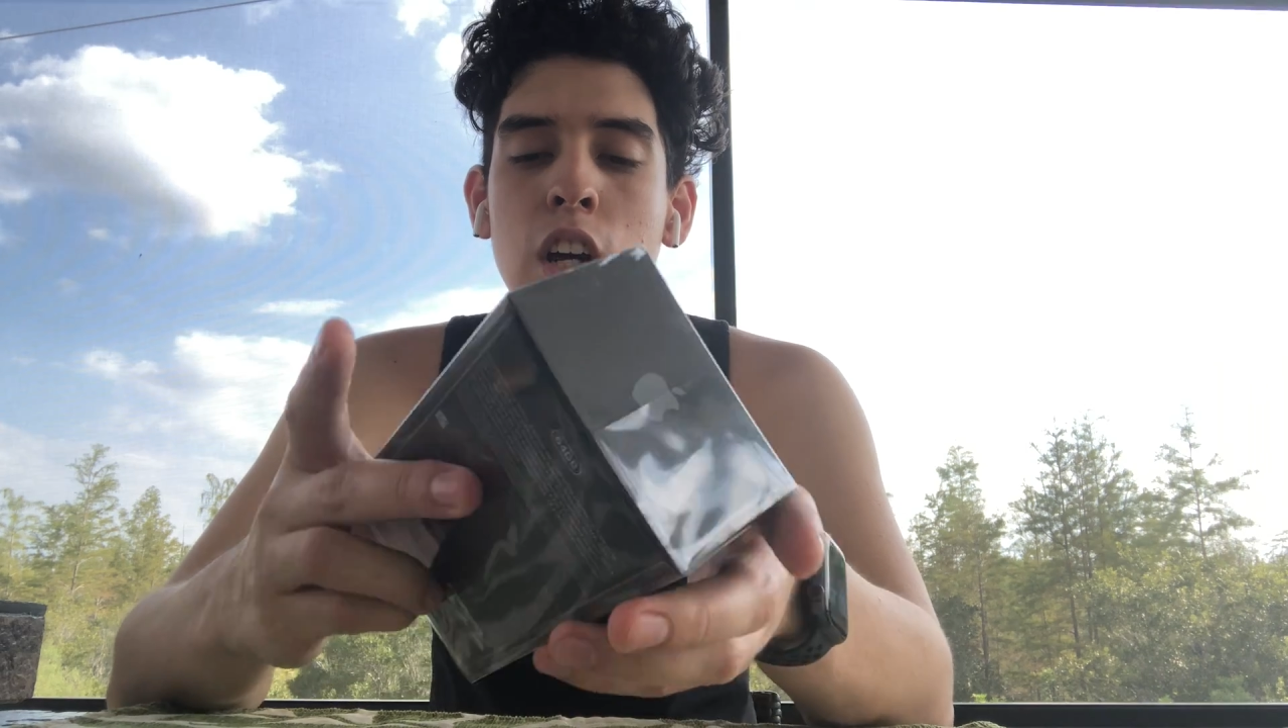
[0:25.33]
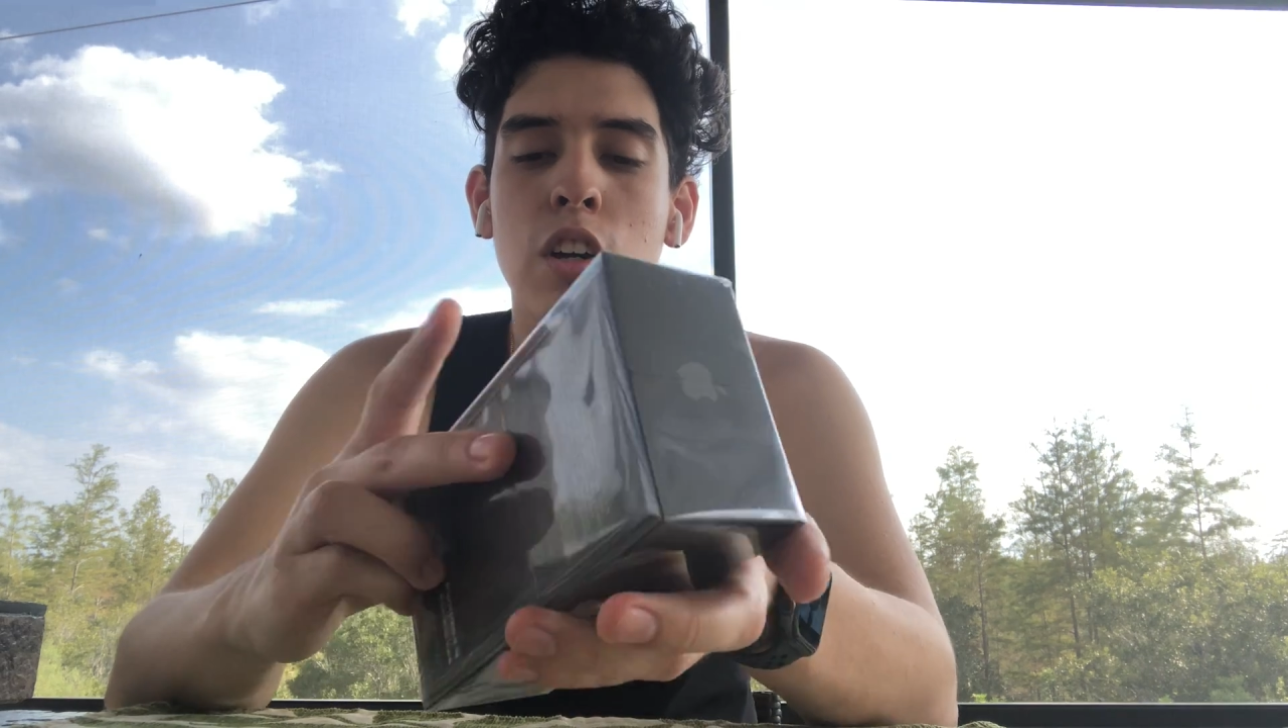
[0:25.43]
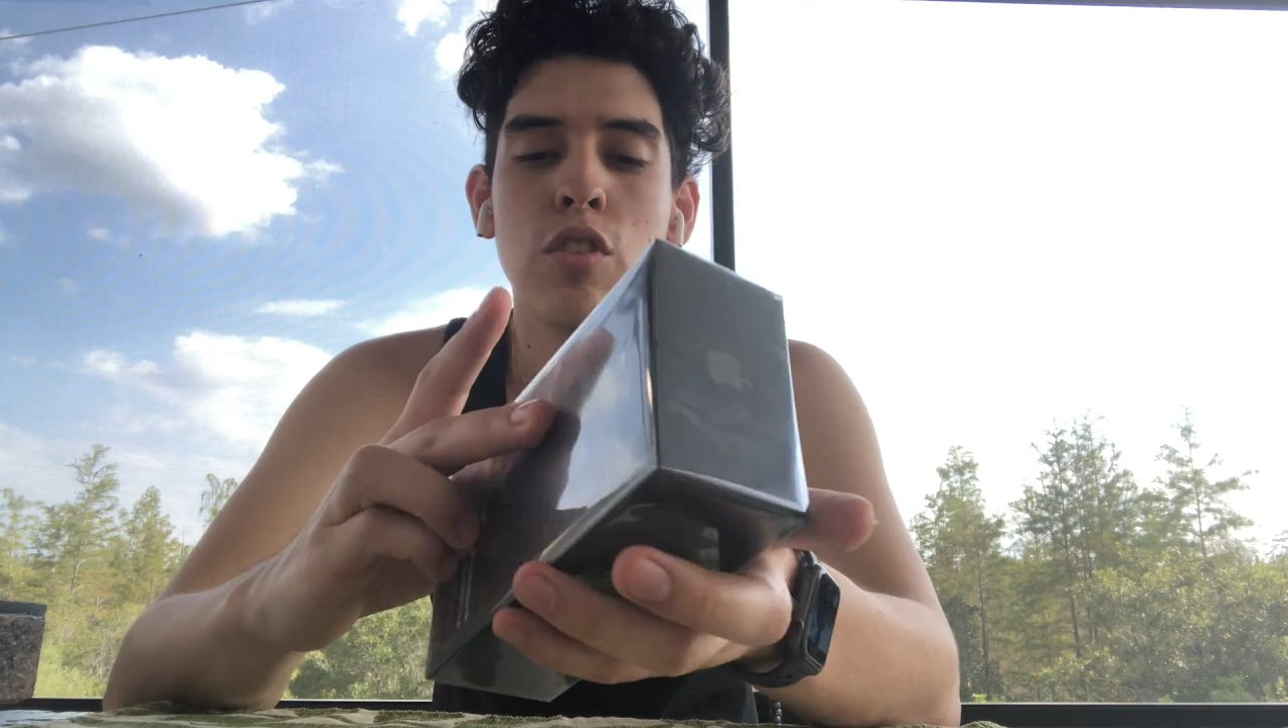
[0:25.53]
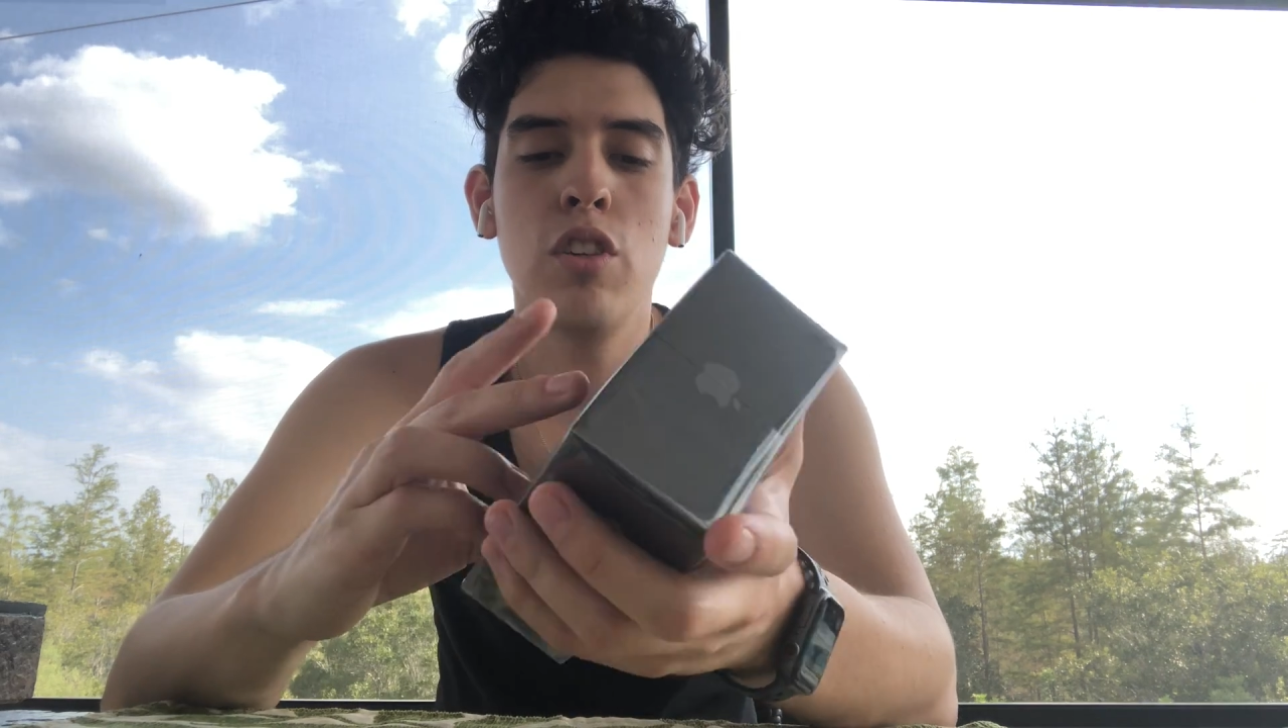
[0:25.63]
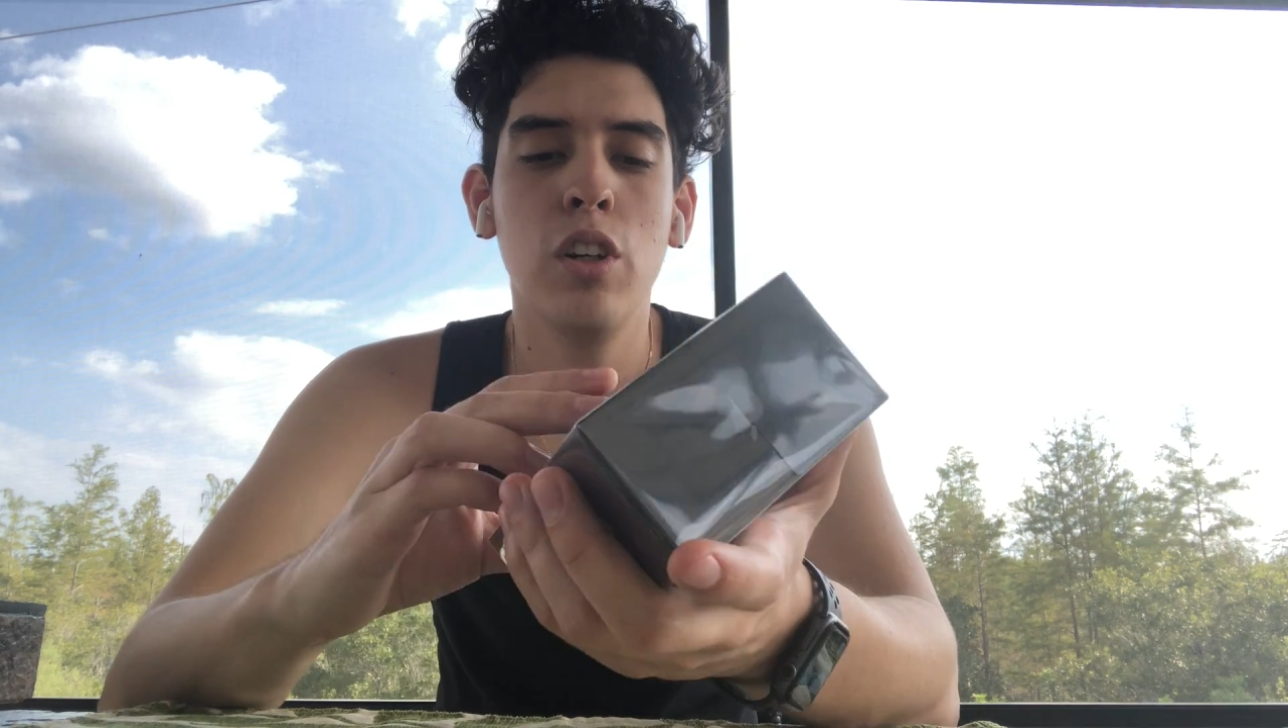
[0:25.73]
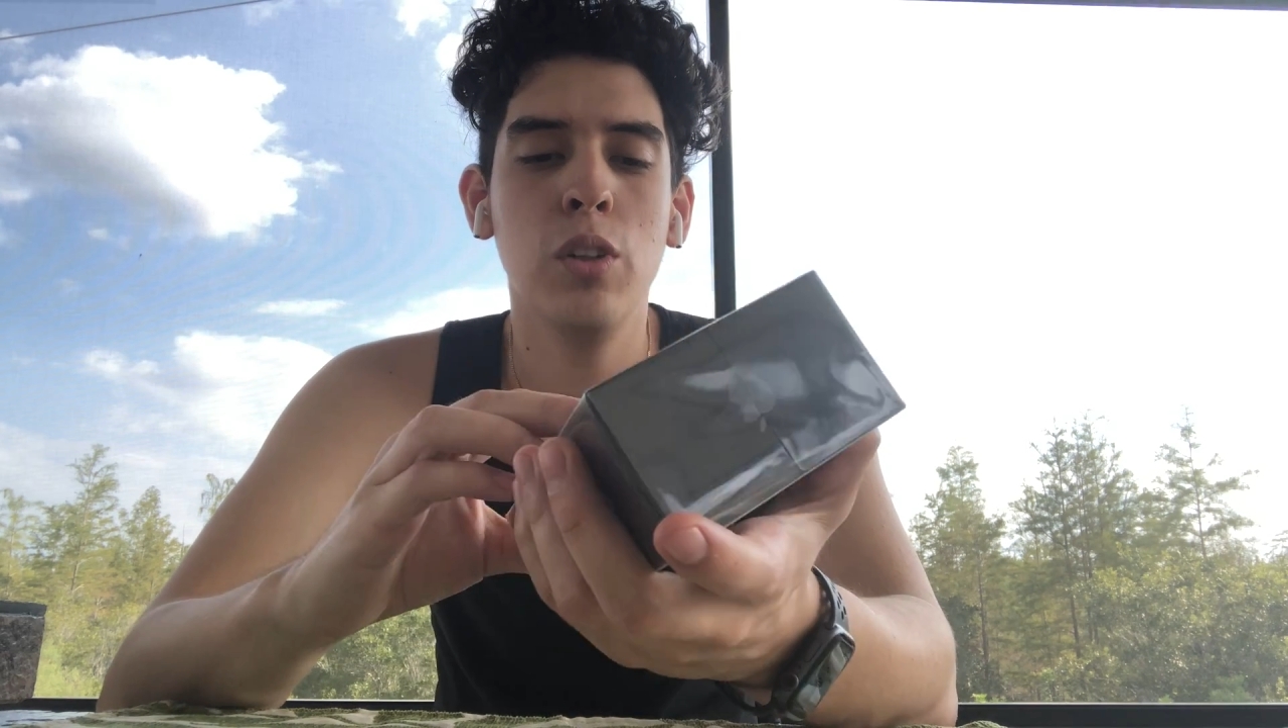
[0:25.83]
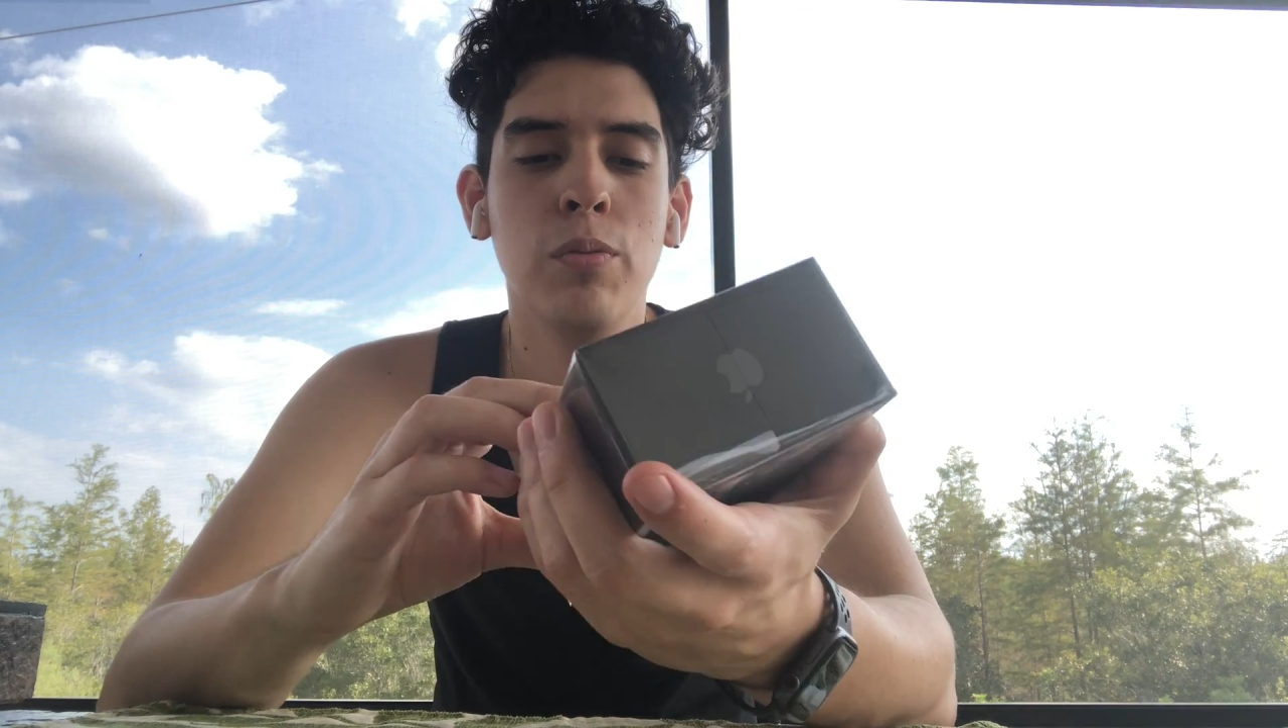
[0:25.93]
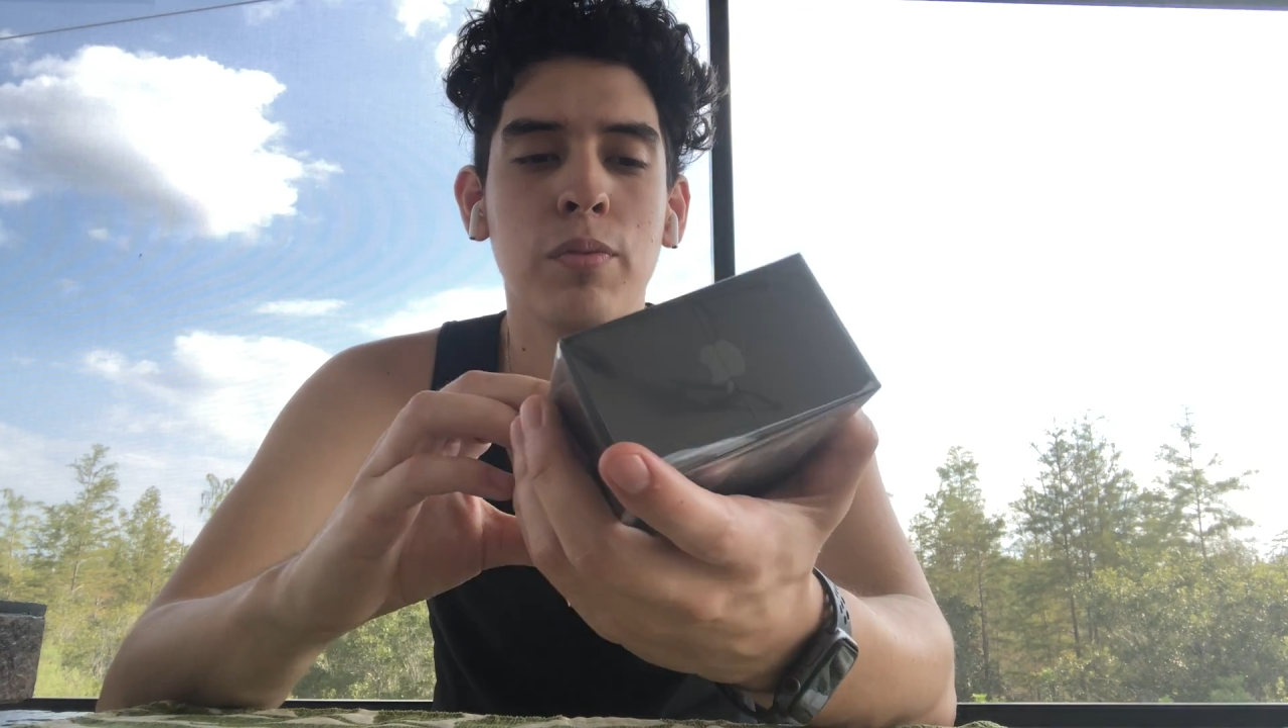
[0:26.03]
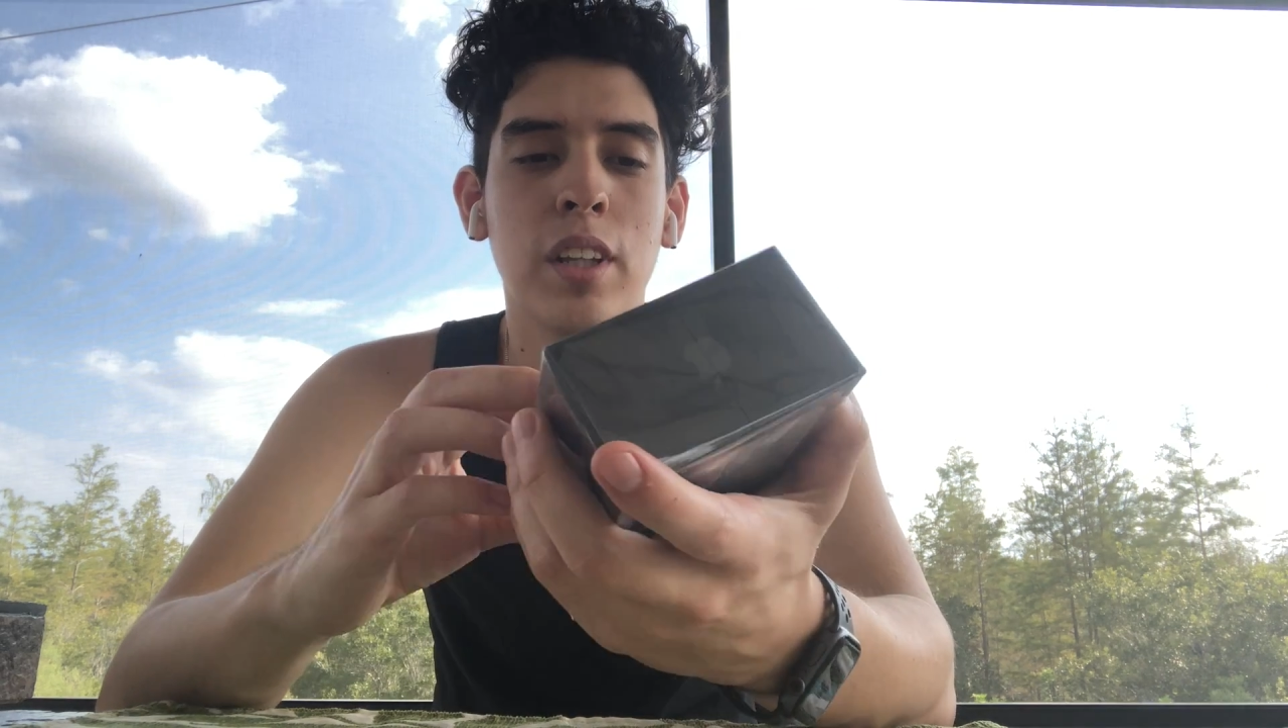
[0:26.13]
So,